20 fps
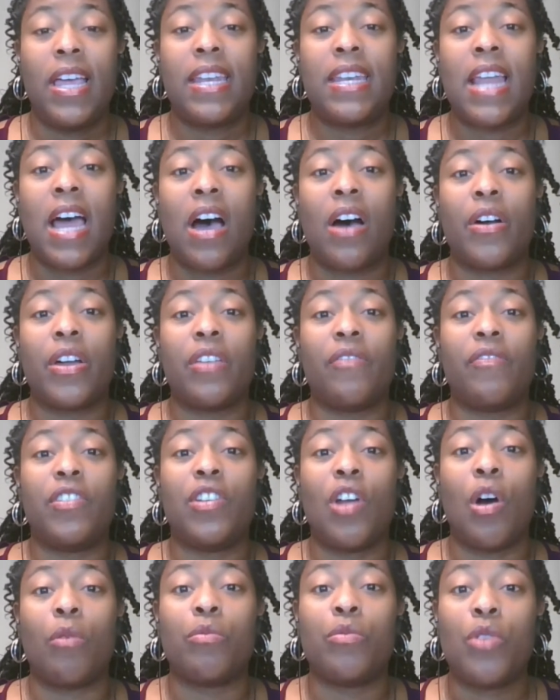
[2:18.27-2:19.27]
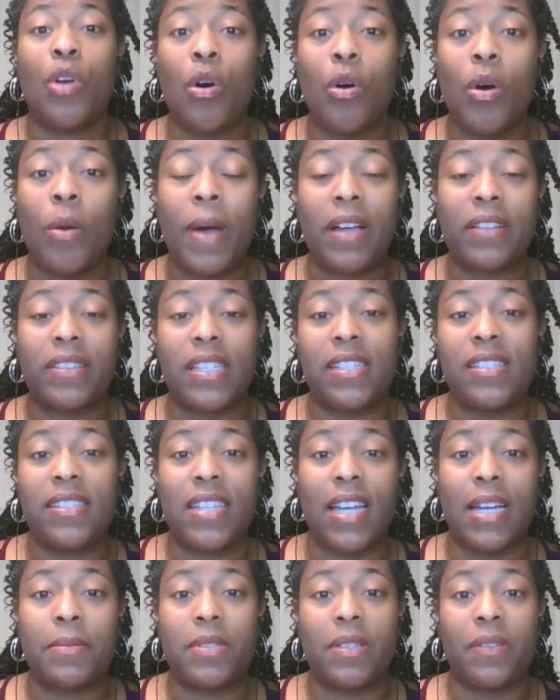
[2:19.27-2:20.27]
Now, if you don't know about these
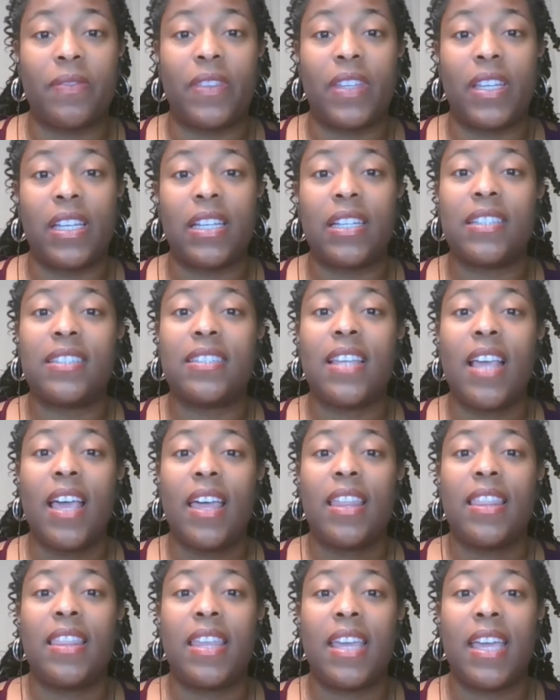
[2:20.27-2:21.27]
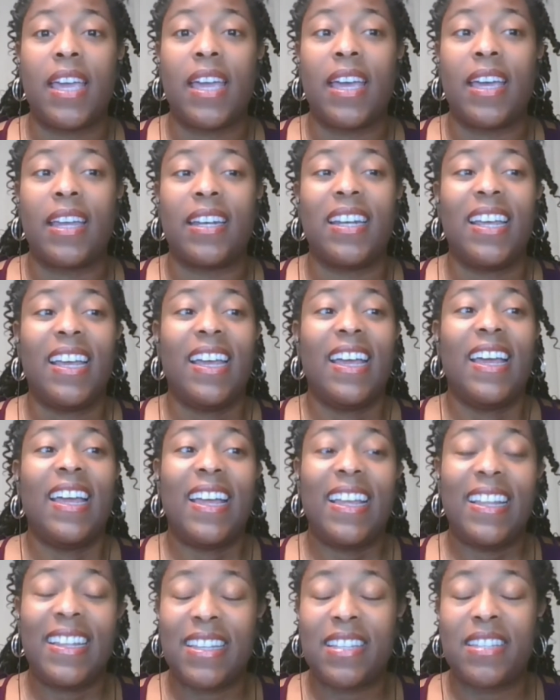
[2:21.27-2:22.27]
types of things, then
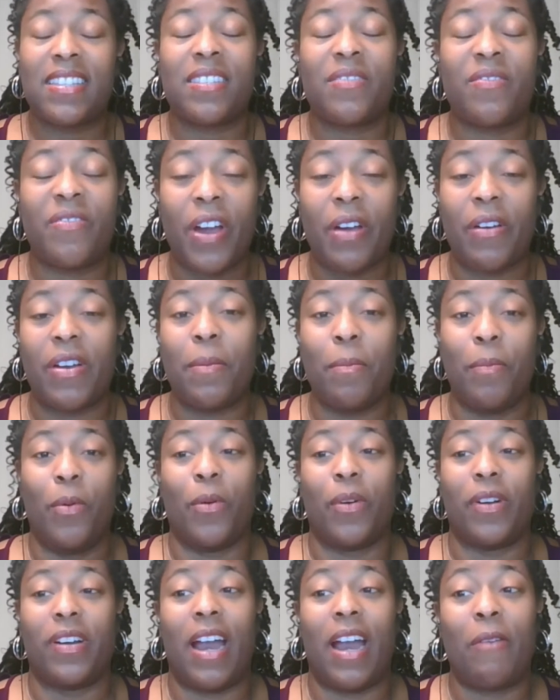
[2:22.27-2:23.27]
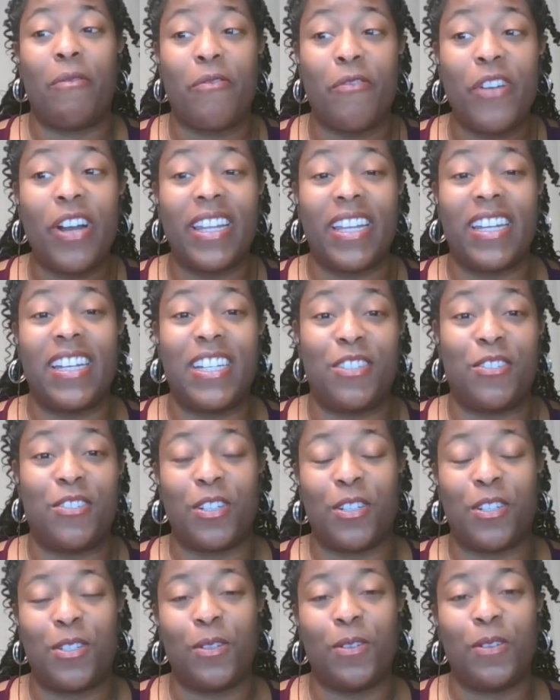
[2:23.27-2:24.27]
this is very important. I really need you
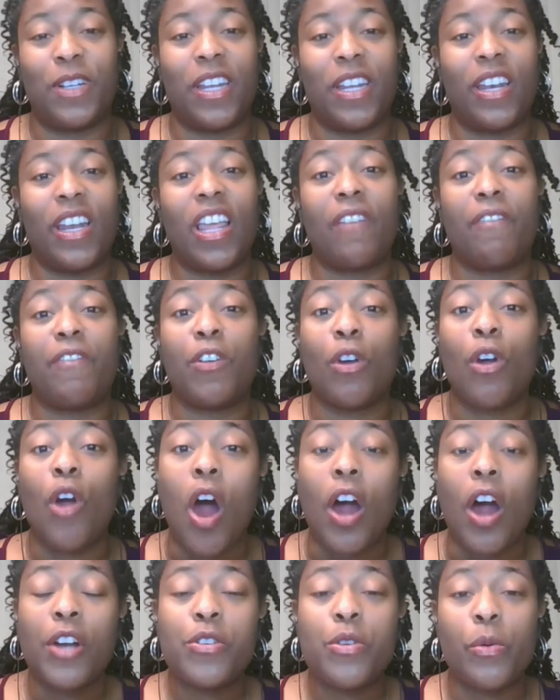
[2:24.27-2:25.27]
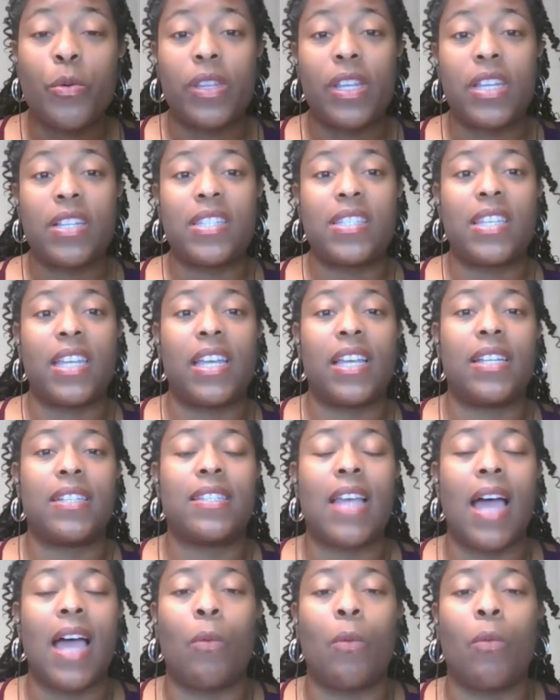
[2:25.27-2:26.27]
to tune in. If you are doing these things,
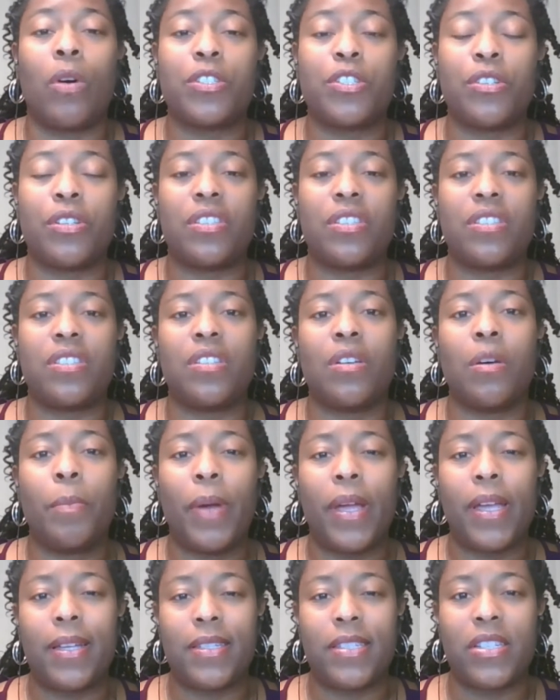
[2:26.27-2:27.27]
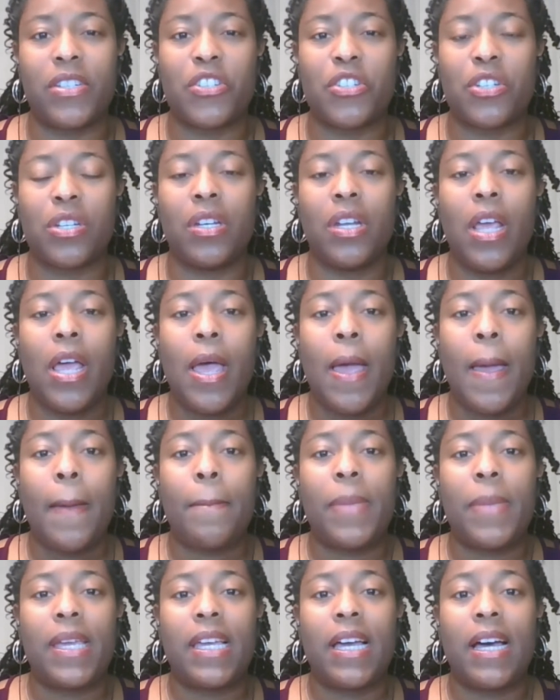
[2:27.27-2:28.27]
I want you to still pay attention
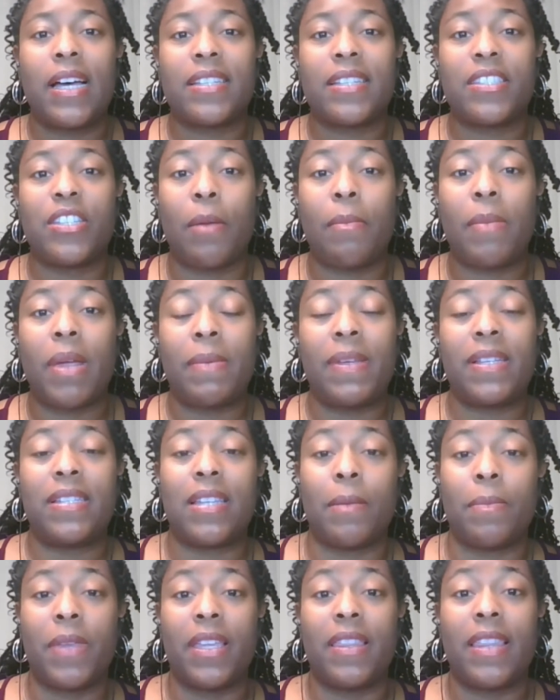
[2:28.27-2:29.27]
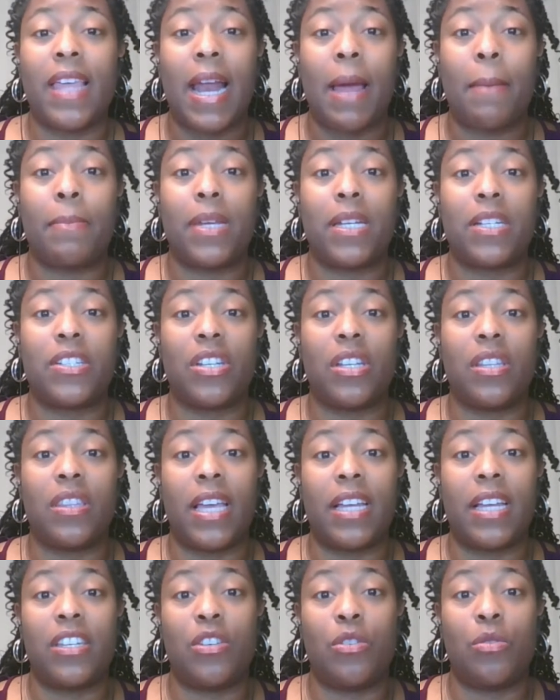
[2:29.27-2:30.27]
because there may be something that I mentioned
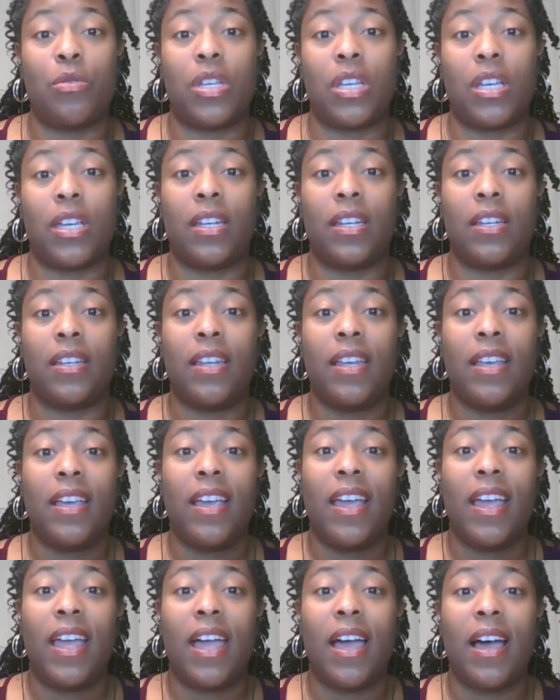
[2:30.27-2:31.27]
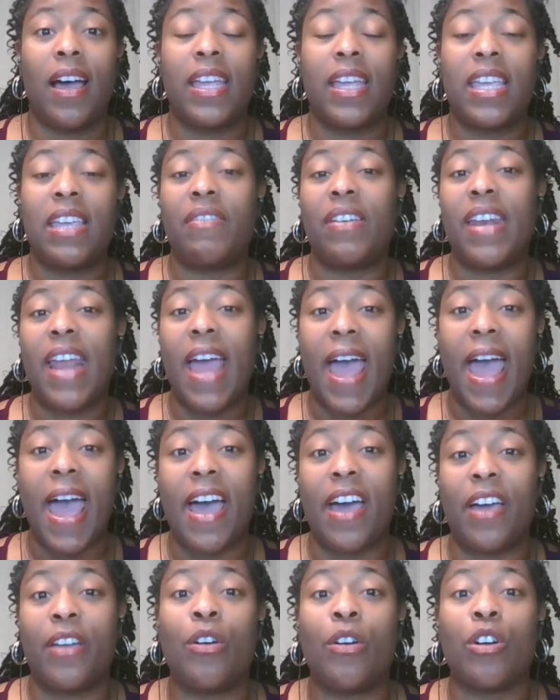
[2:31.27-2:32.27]
that you can even
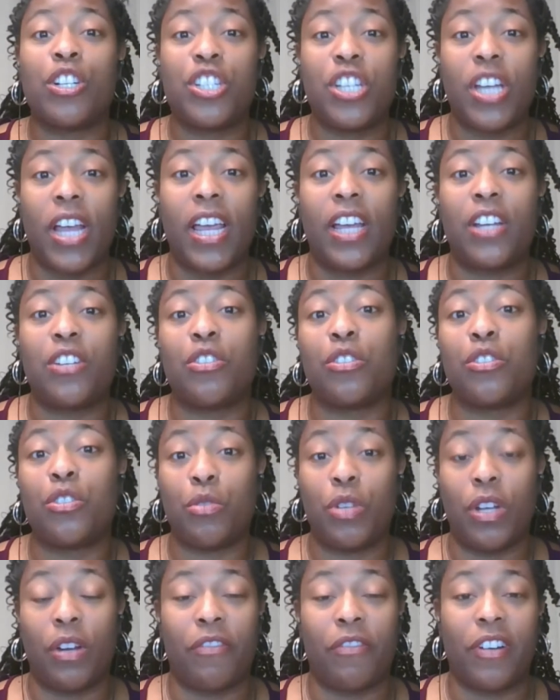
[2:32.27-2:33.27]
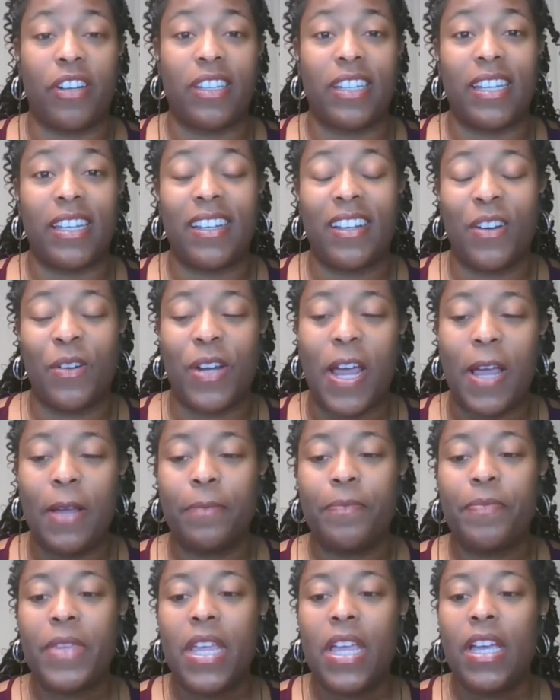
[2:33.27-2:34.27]
add or change or do differently. Okay.
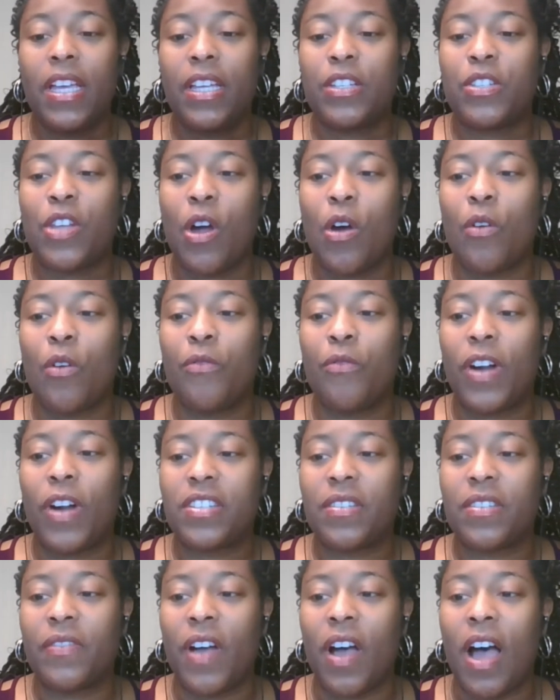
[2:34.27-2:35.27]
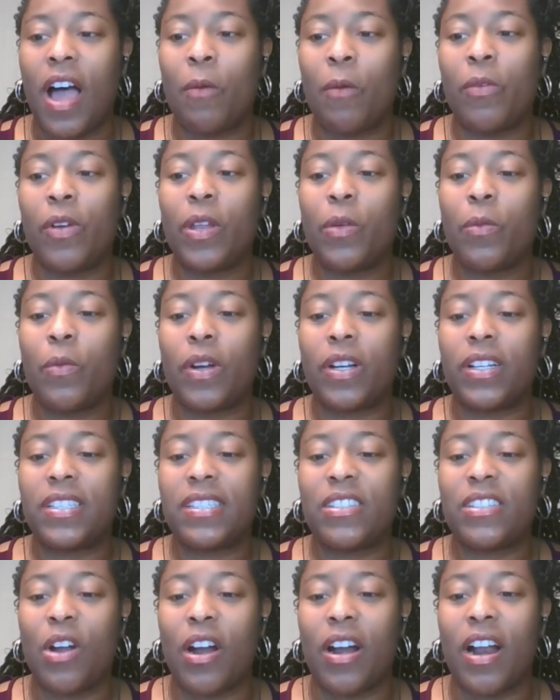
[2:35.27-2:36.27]
So, first of all, I really want to
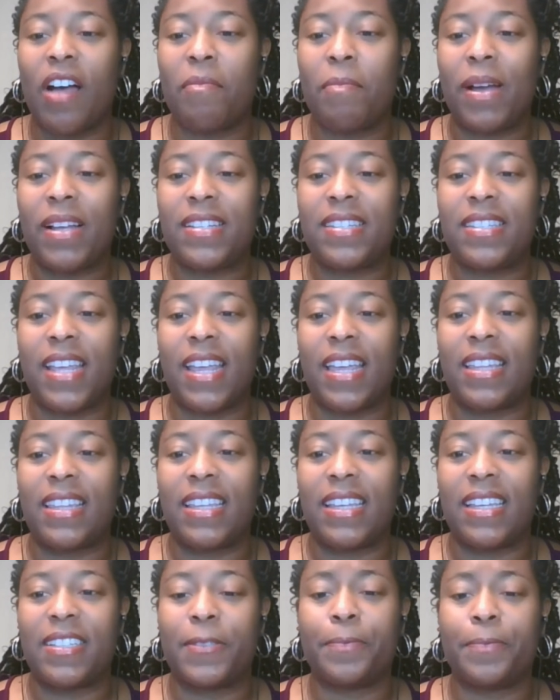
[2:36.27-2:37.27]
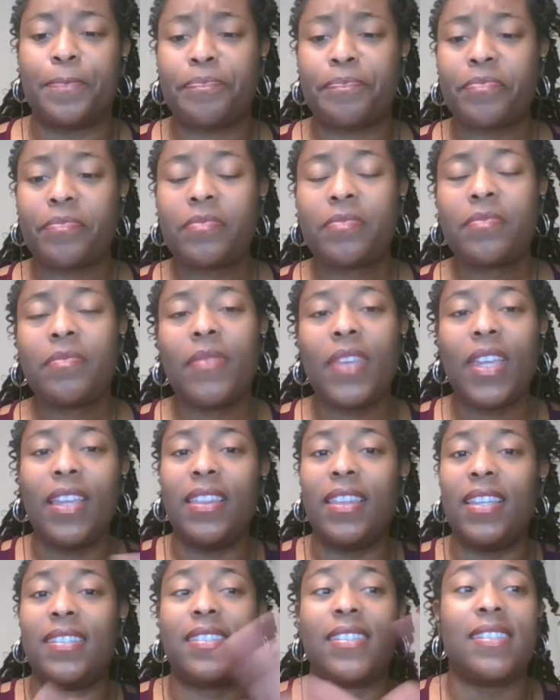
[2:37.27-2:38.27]
start off by saying this.
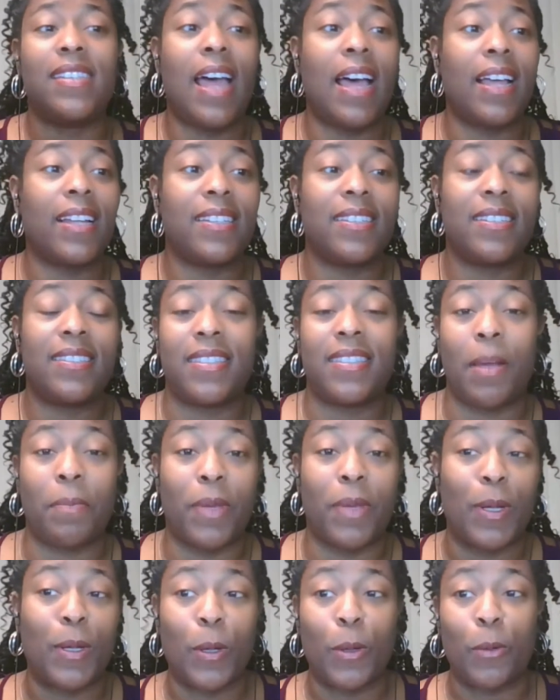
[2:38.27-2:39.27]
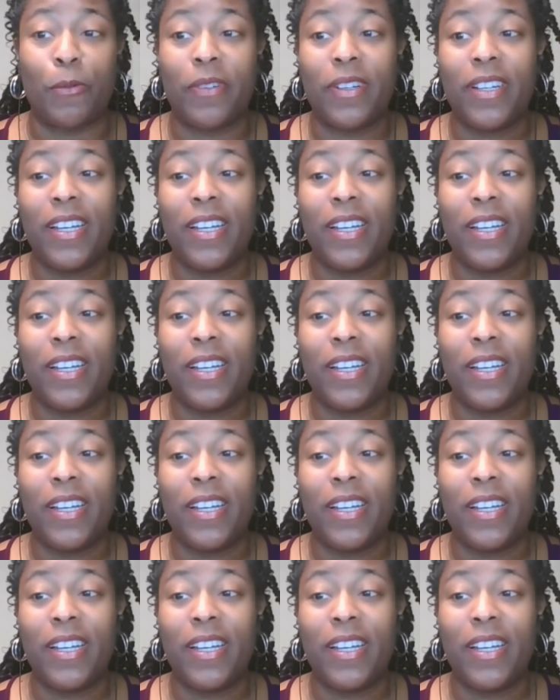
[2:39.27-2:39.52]
This is not something new.